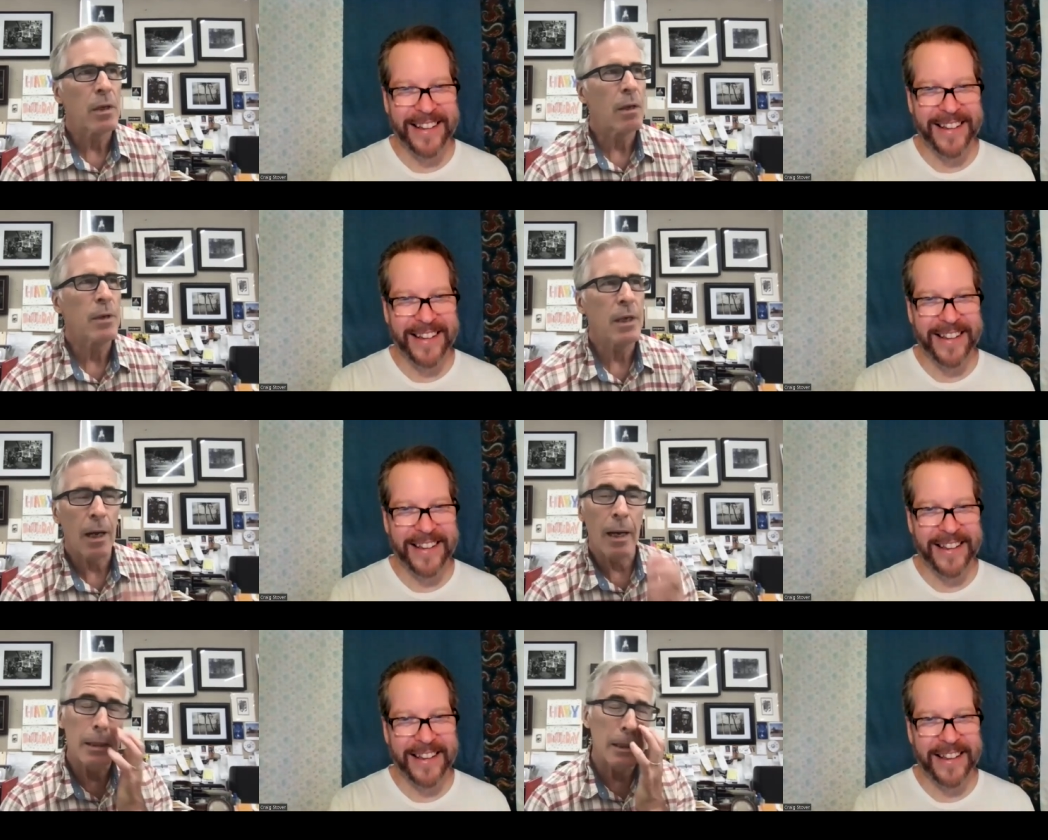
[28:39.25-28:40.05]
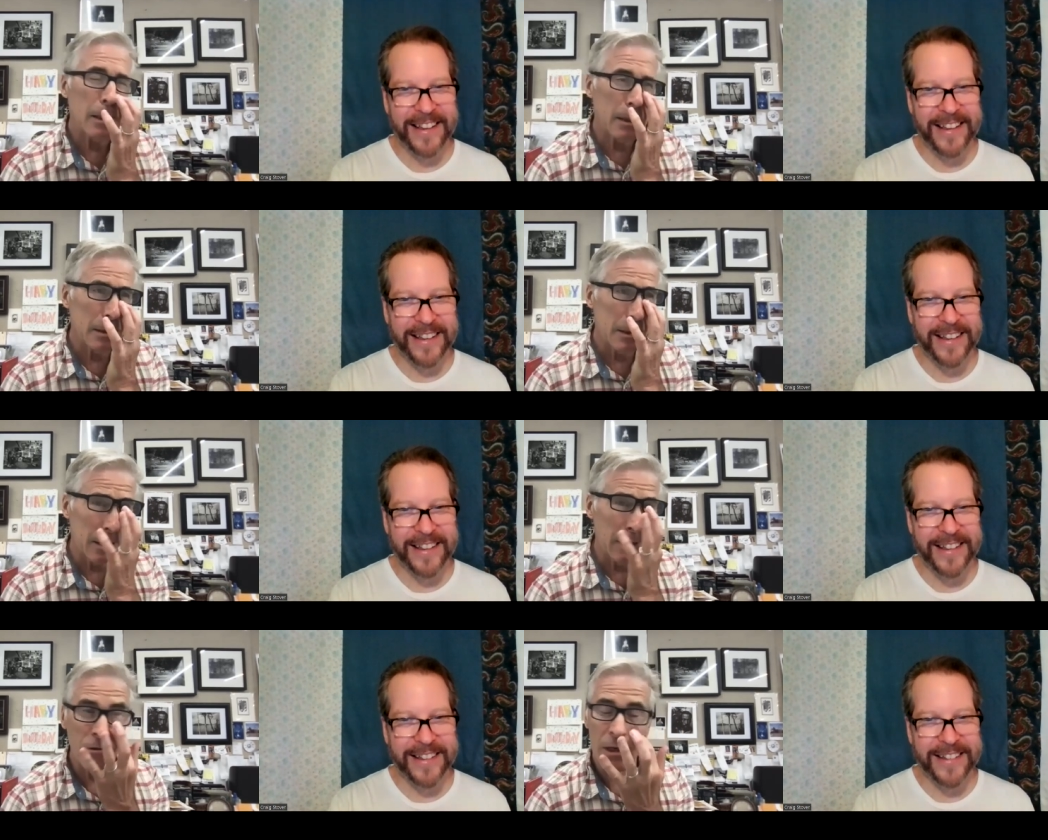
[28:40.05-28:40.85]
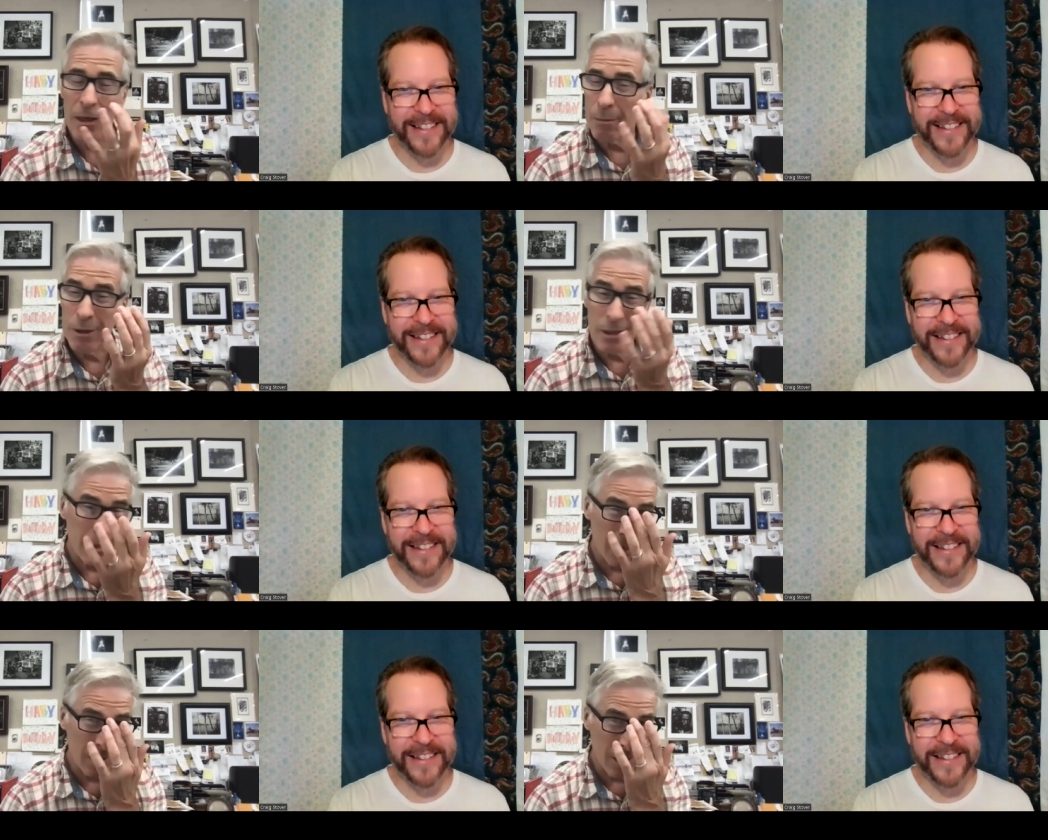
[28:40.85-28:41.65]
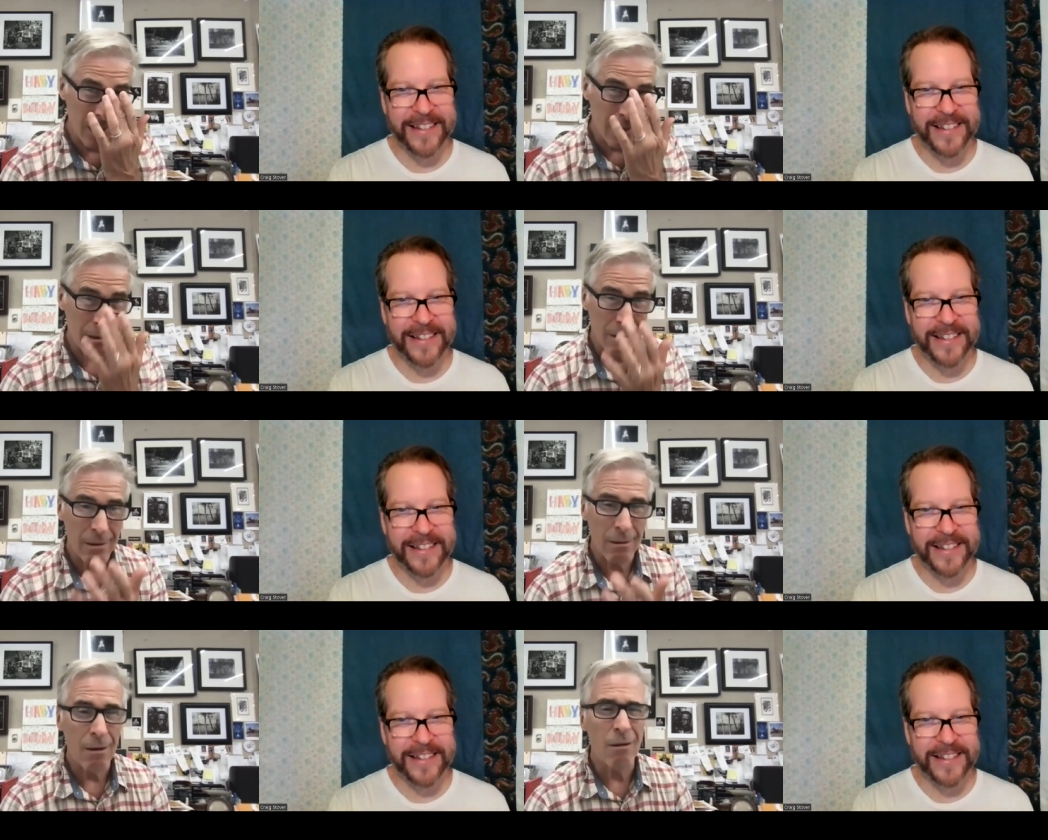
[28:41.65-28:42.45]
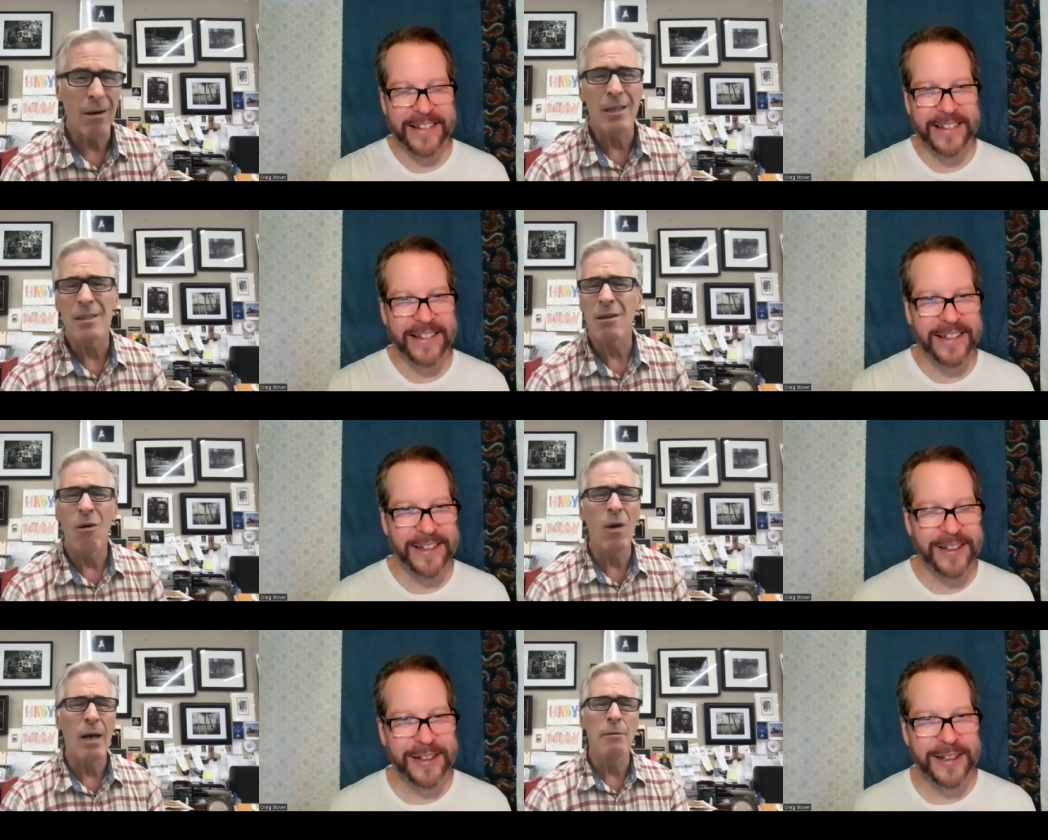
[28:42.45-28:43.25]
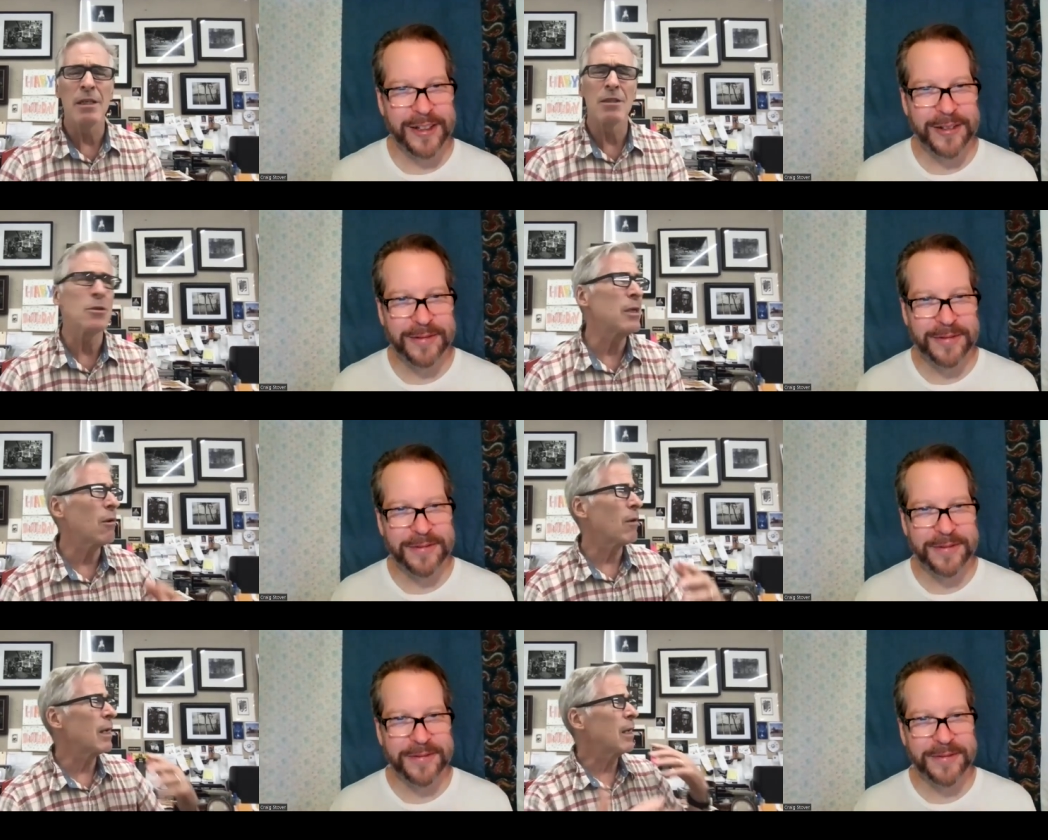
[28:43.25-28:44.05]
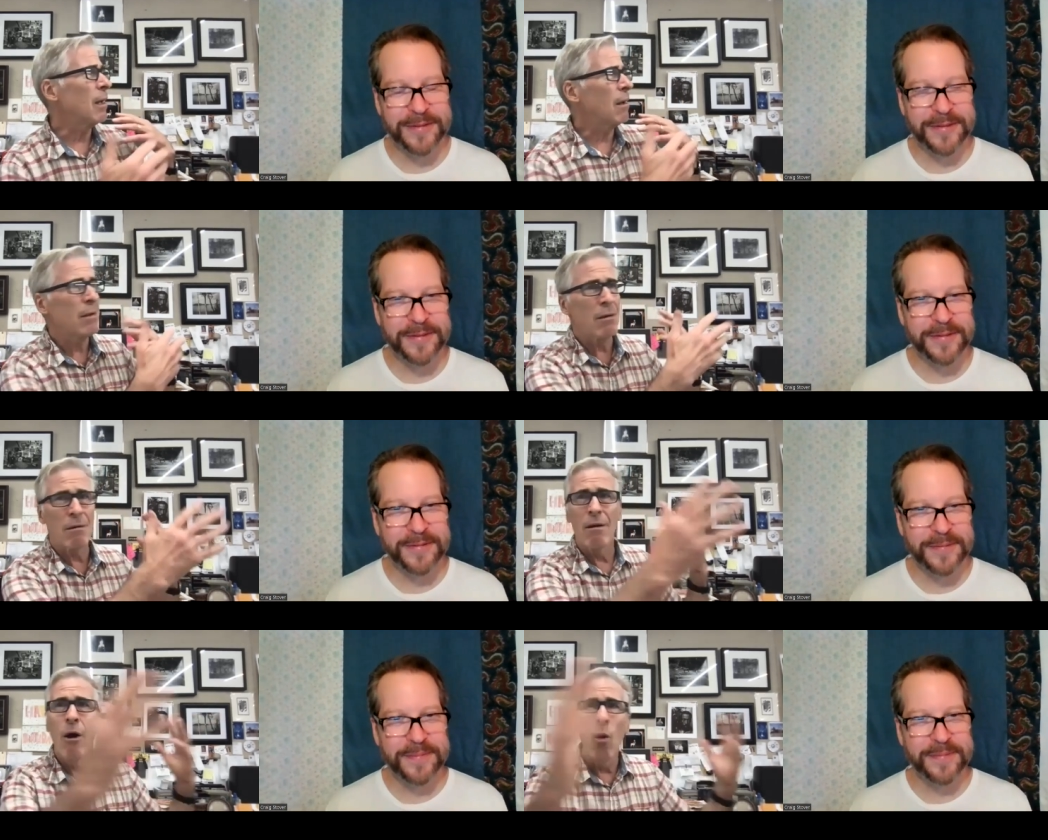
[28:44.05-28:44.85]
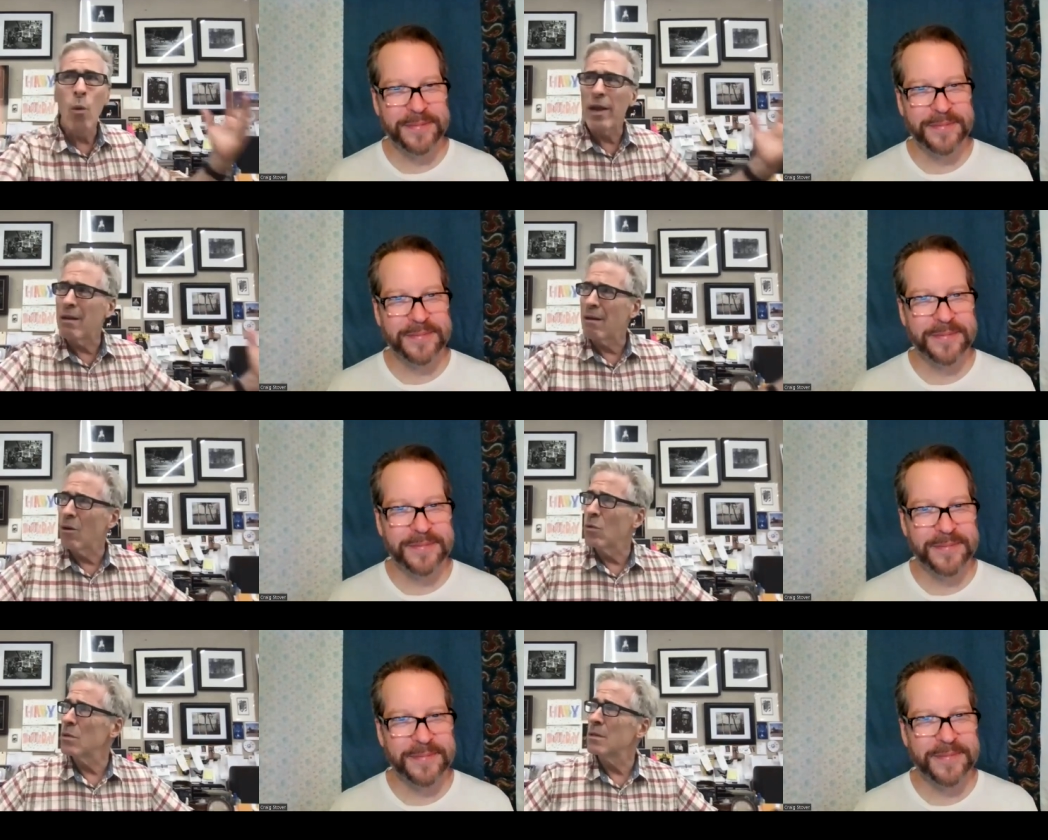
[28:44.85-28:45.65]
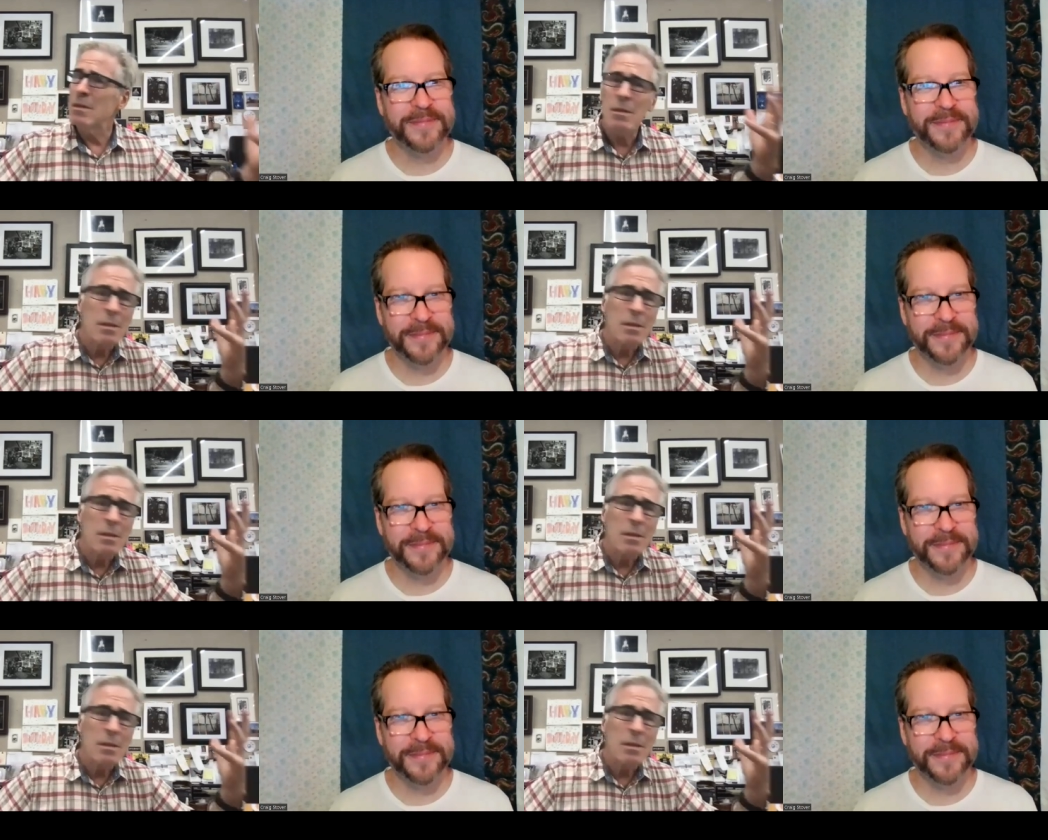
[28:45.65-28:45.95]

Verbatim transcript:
Speaker 1: I mean, I it is different. I mean, it's not like all right. So I'm in a studio right now, and there are no windows.